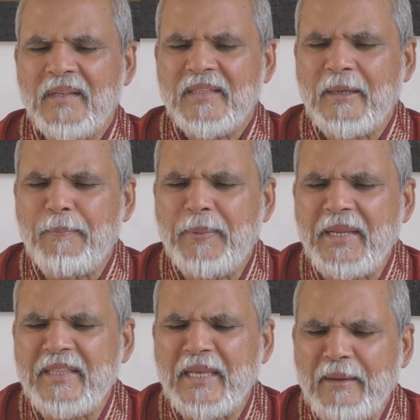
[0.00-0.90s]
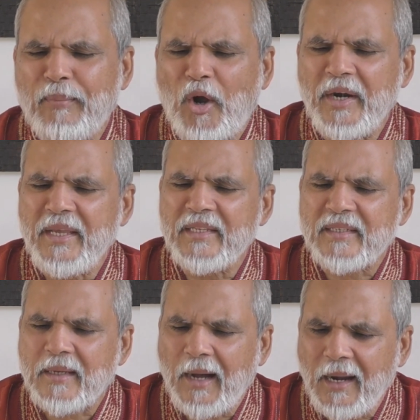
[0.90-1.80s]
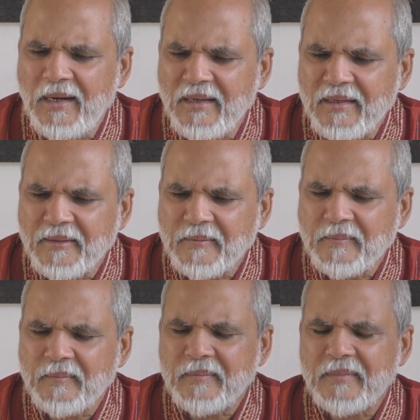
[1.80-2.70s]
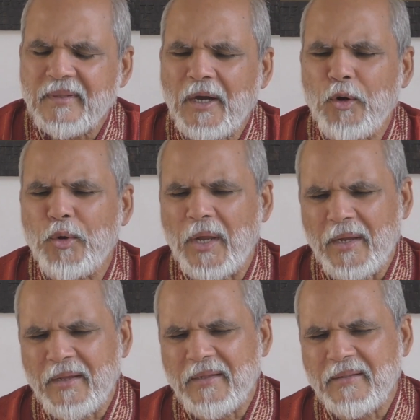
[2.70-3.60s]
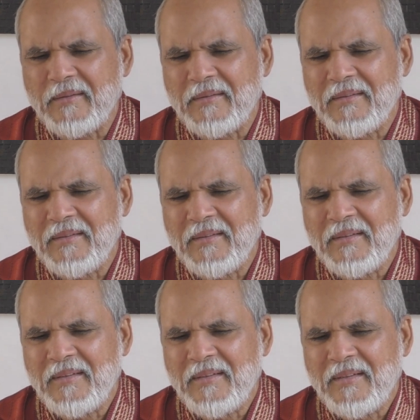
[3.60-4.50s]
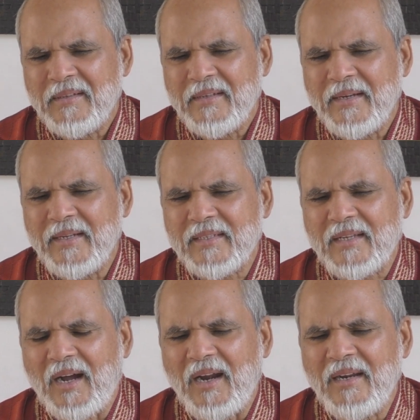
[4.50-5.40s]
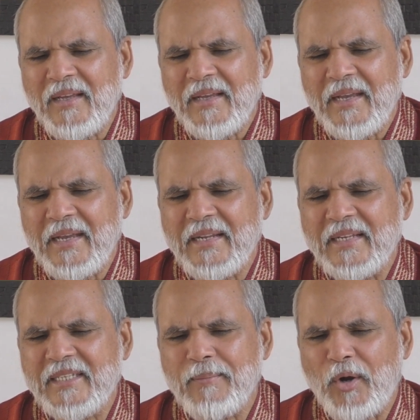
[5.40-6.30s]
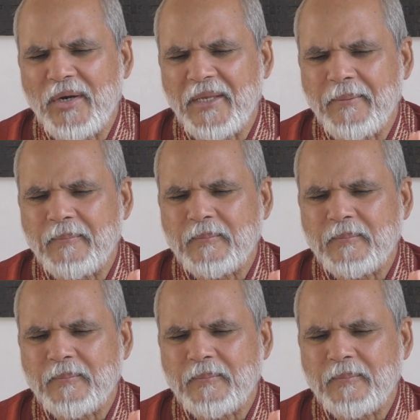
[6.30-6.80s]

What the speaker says: The breathing body is called aura. It is called energy body.